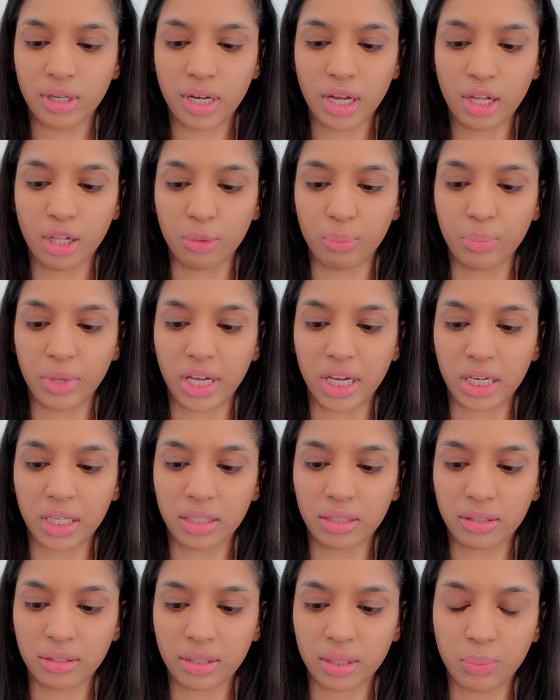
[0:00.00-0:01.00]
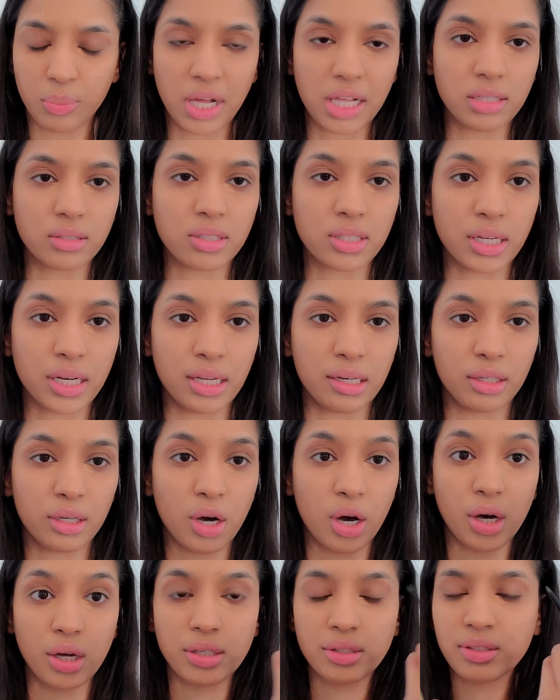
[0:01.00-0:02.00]
helping the Palestinian
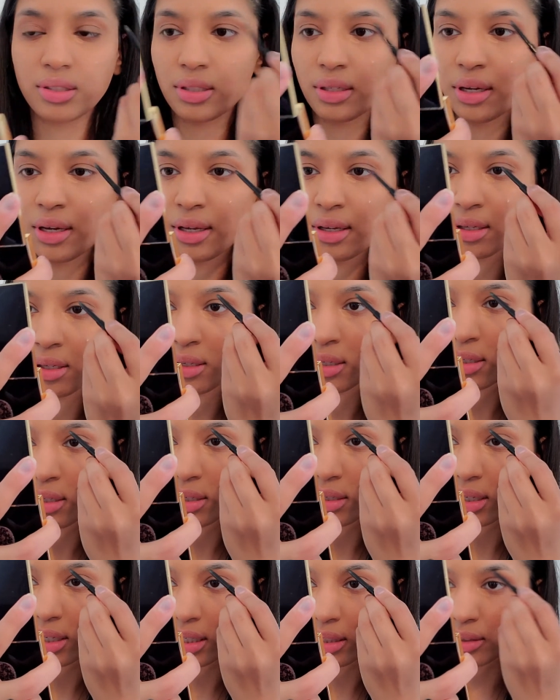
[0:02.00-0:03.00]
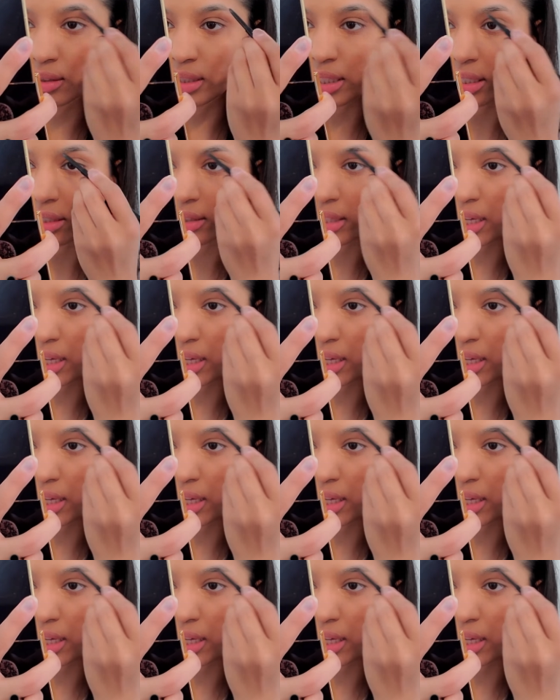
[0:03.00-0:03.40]
cause. I can link